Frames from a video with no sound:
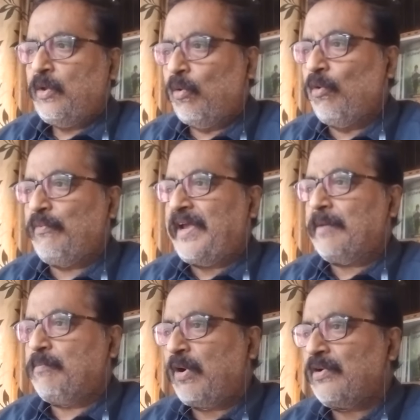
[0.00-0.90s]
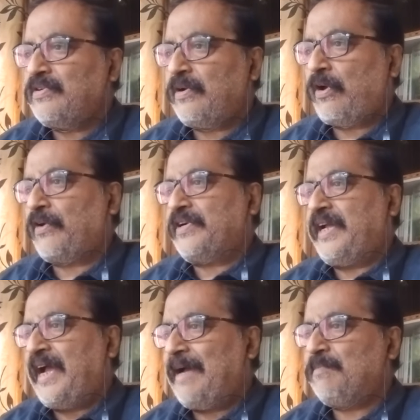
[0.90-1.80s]
who were born or
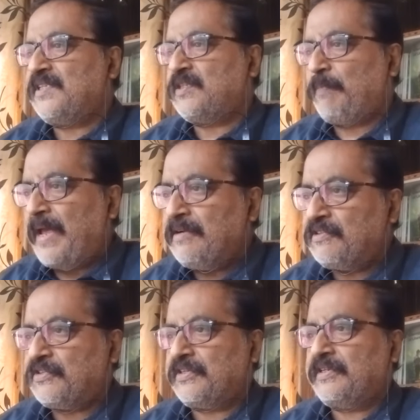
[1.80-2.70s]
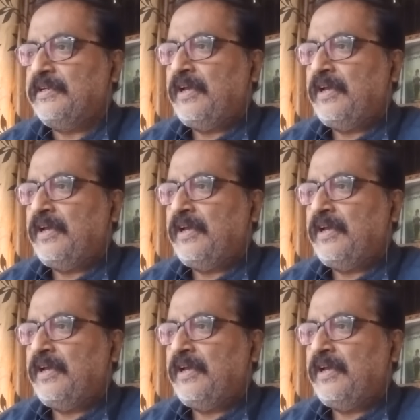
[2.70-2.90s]
have spent a